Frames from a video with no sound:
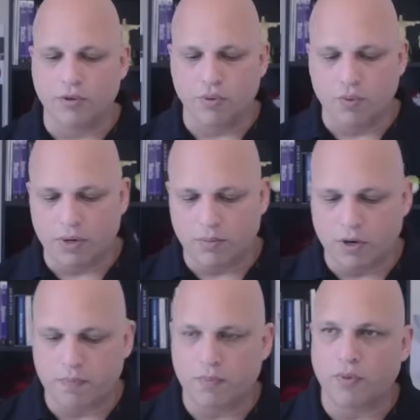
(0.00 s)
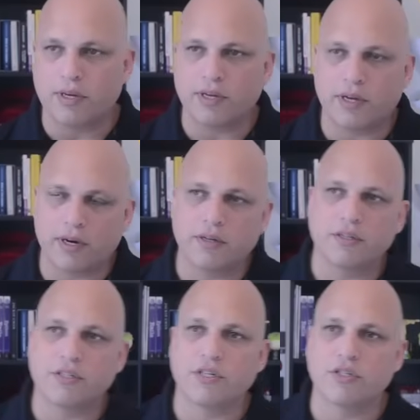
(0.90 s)
one more point here
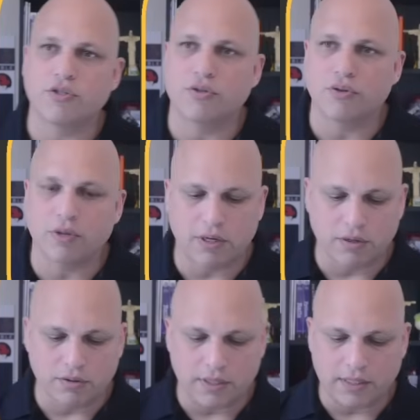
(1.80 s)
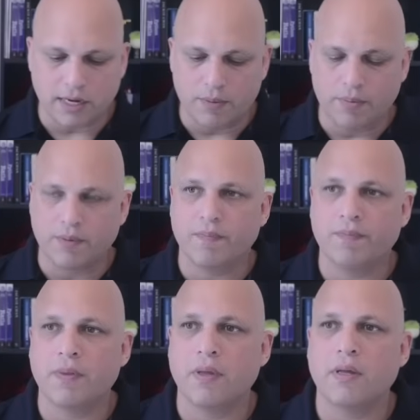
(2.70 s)
just to close this up.
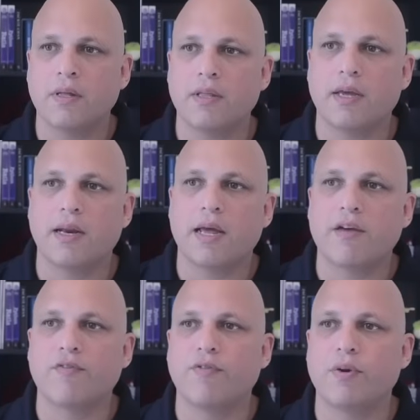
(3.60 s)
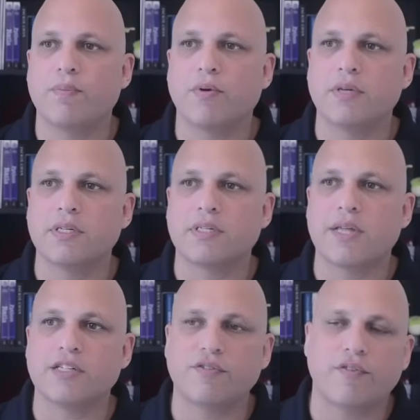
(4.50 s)
DNF repo
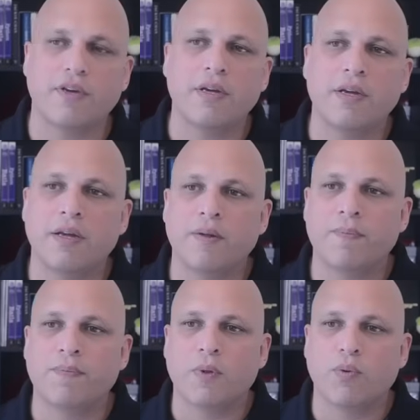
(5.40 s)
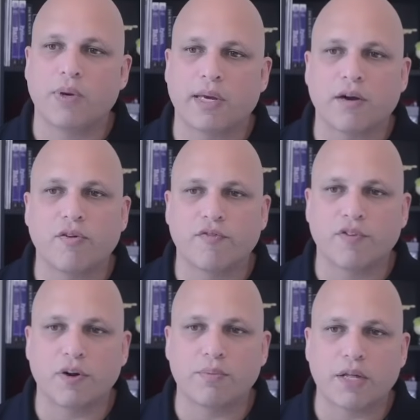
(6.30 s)
list-v. We can
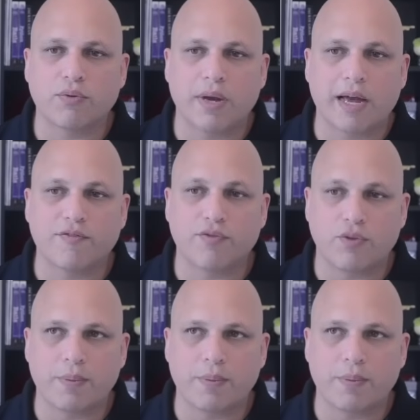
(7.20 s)
confirm that we have 3